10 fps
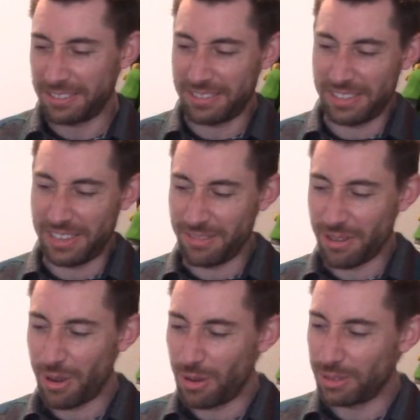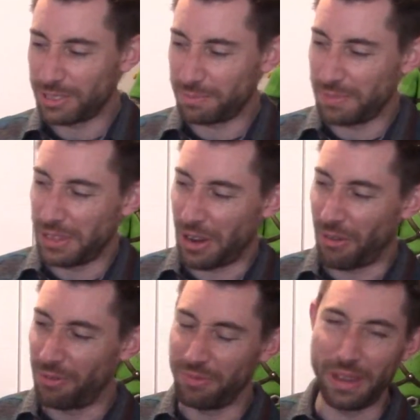heroes,
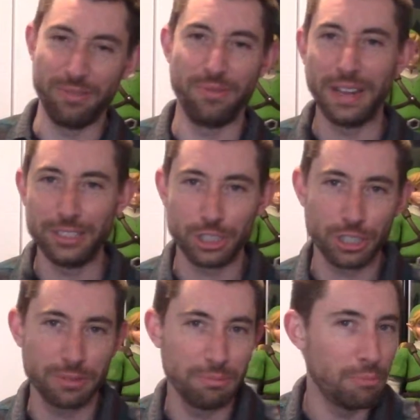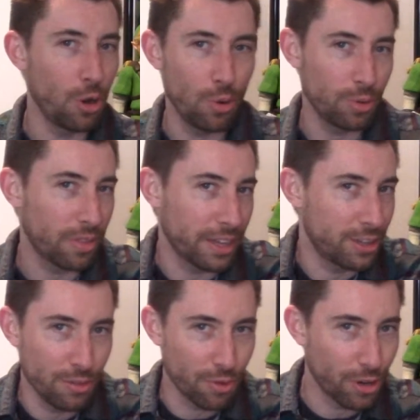adventure mode
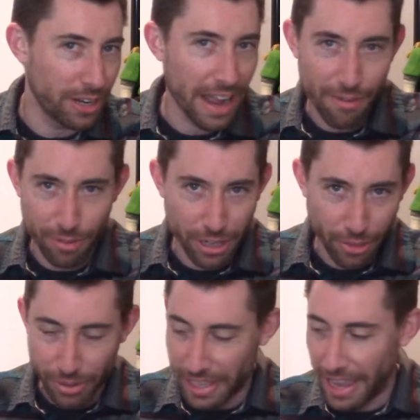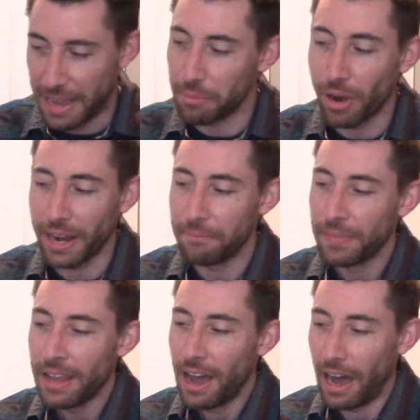like you've heard in every other game, right?
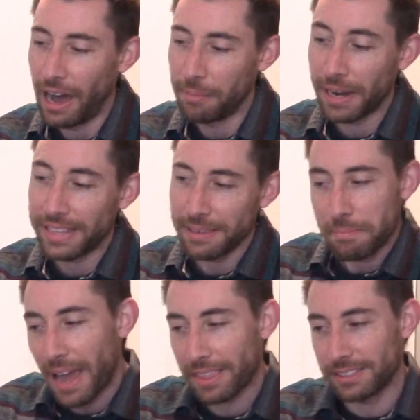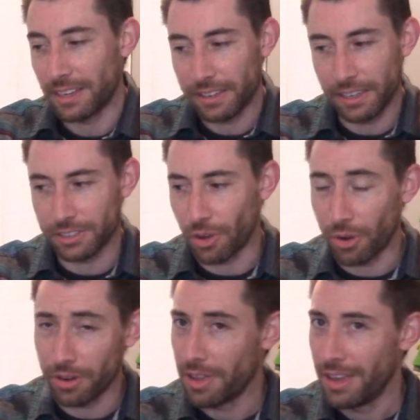But I did back this on
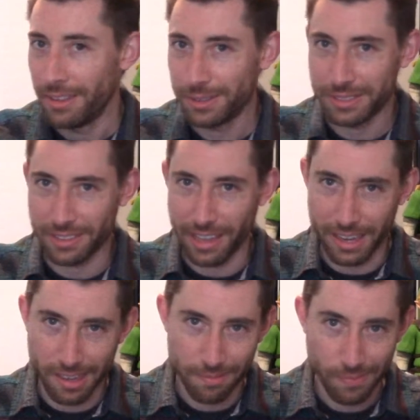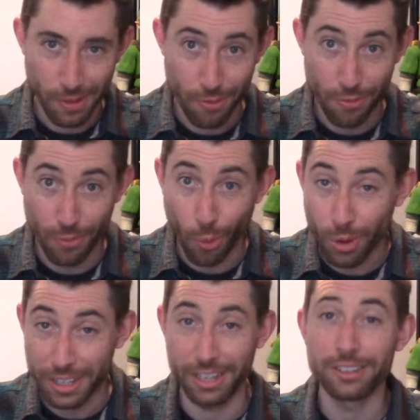Kickstarter. This was like 4
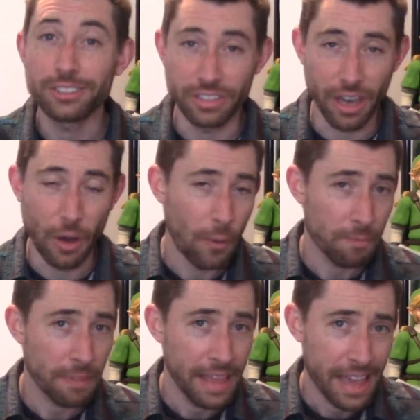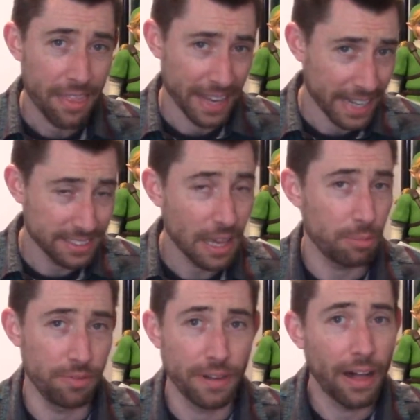years ago. And then I
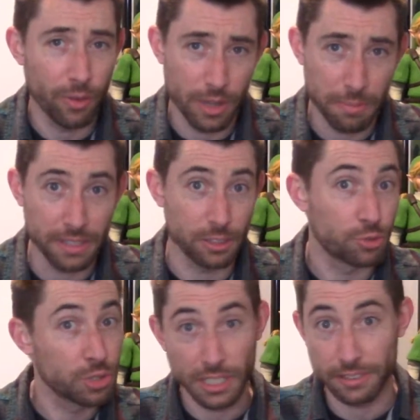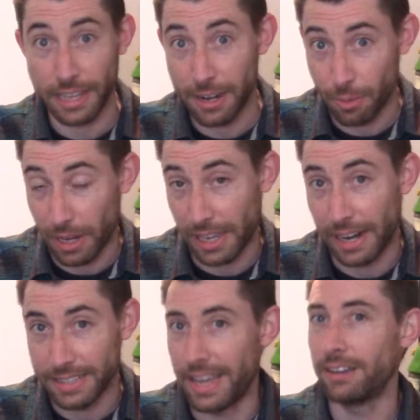stopped following it because I was really excited when it got
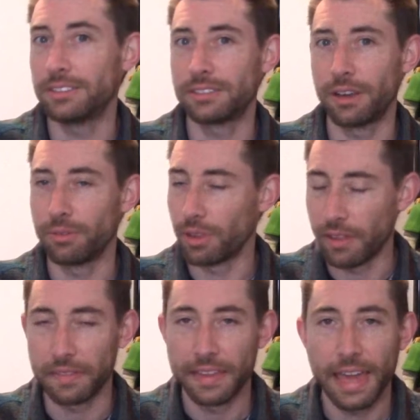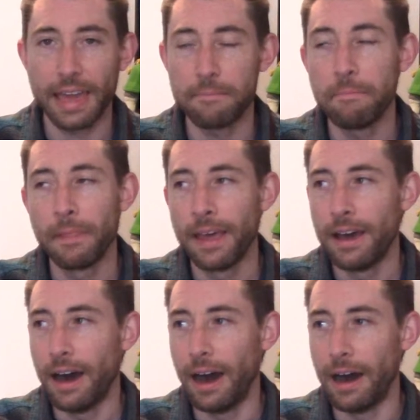announced. I really liked the game.
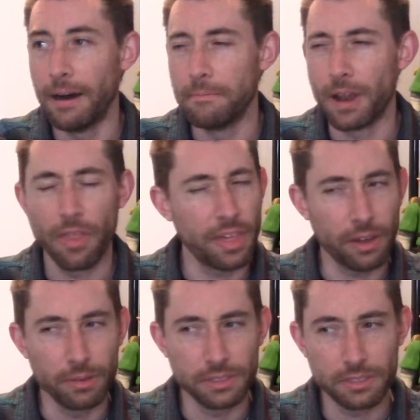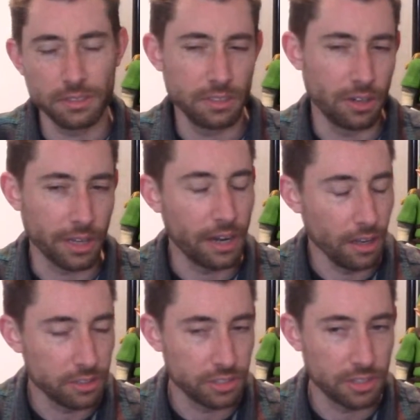And I think I was, getting
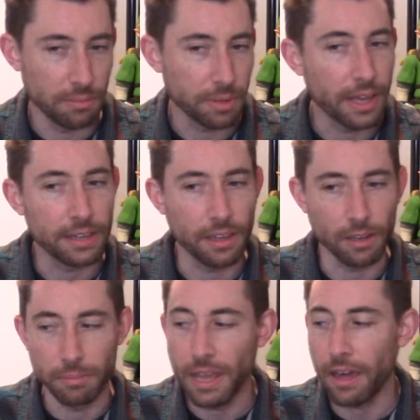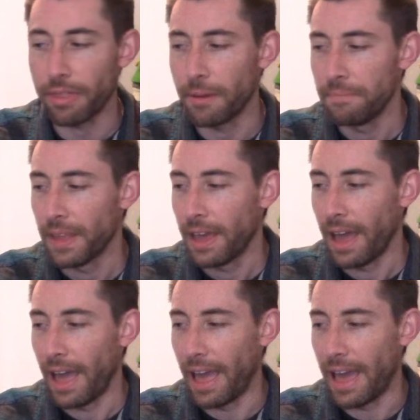interested in playing Kingdom Death.
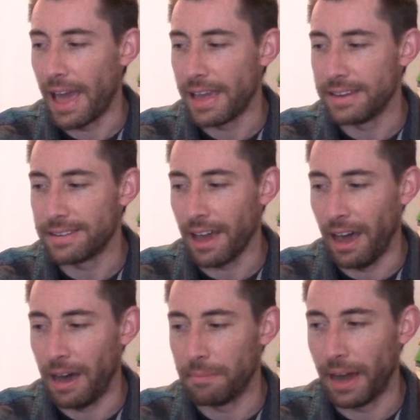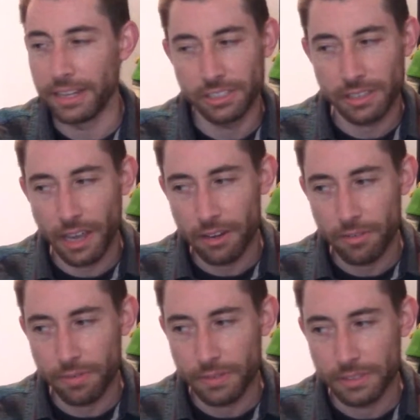And I just kind
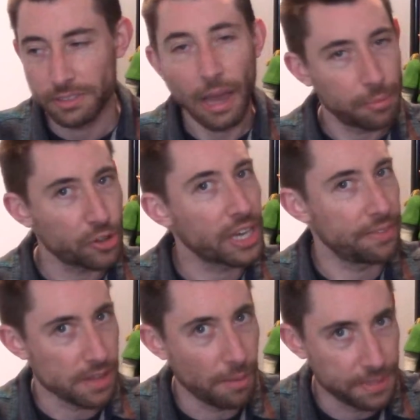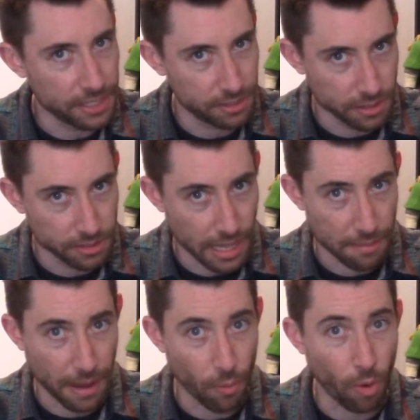of stopped looking at the updates for this
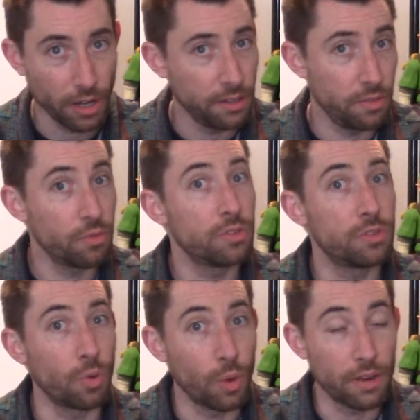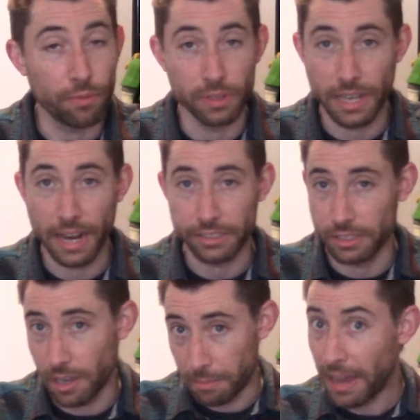game. I wanted to wait for it to actually
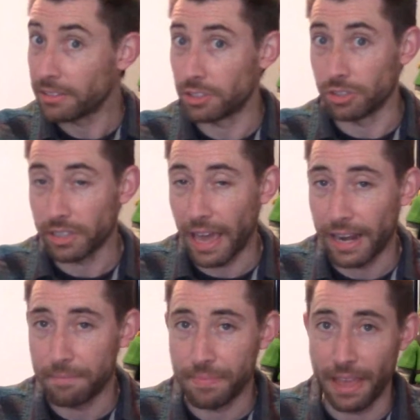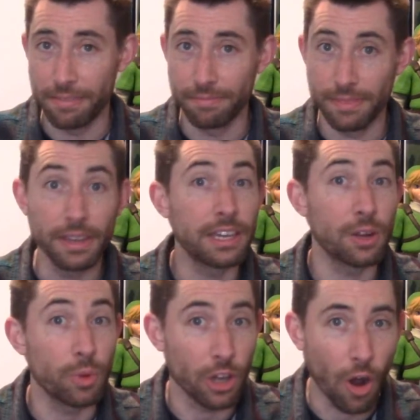come out to look at it, and
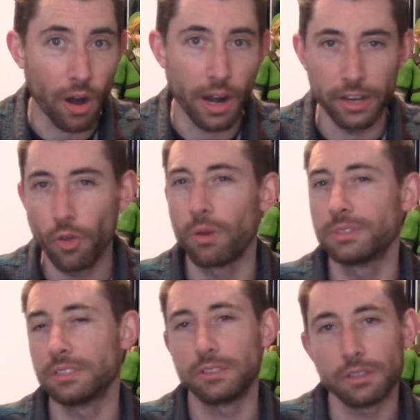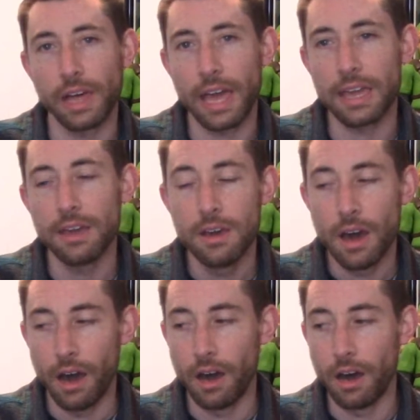here we are. I know there was a delay
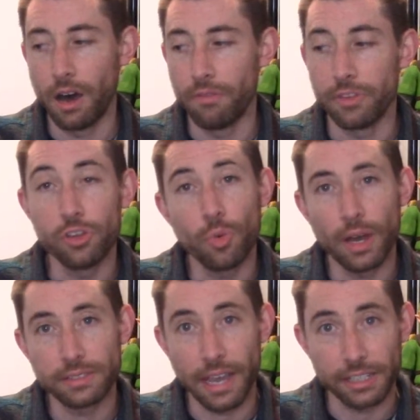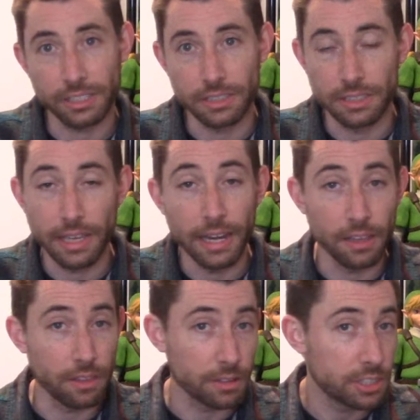of the US actually
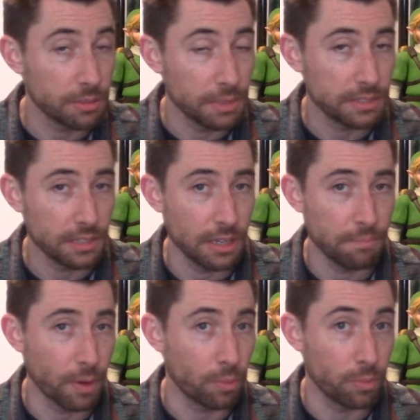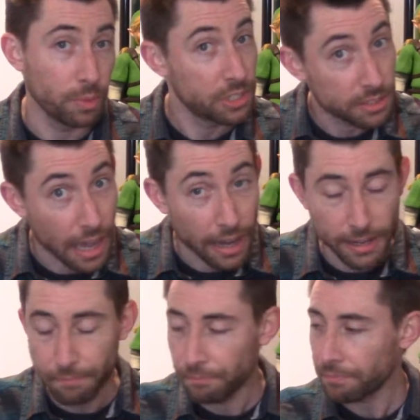getting their shipments in, but we just got it,